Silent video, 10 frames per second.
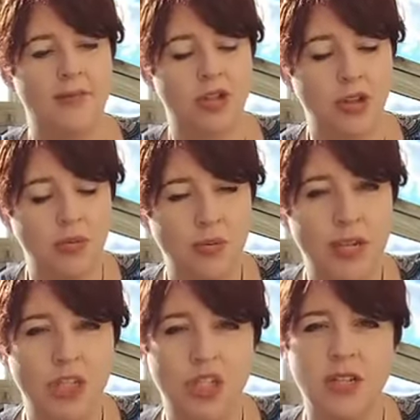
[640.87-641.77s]
too
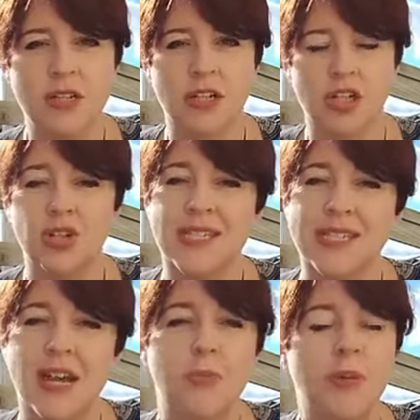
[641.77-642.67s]
rigid, too
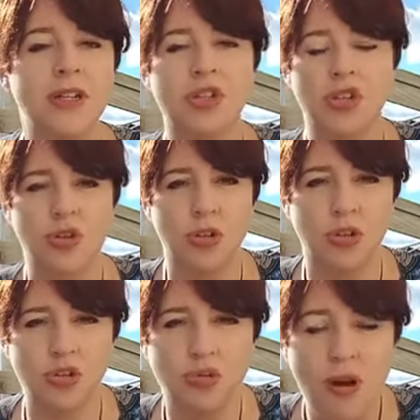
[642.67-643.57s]
stubborn, too
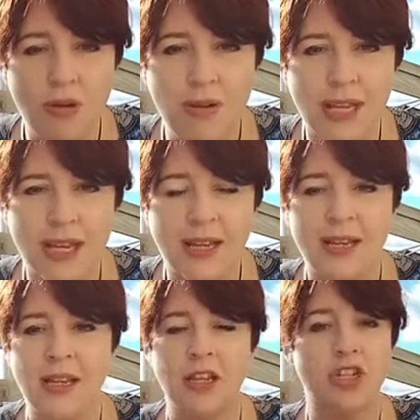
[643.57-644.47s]
controlling,
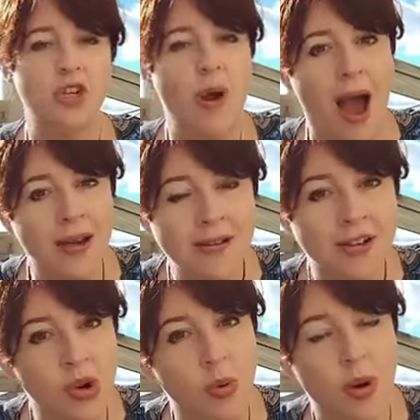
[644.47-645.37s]
too
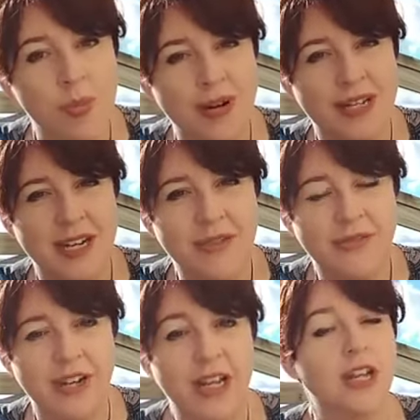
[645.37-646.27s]
uncooperative,
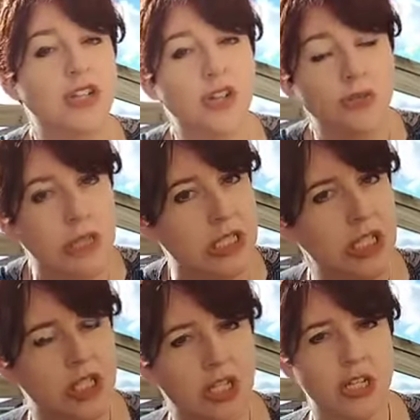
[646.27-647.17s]
too
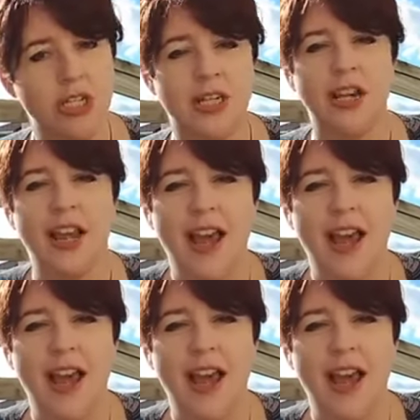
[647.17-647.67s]
resistant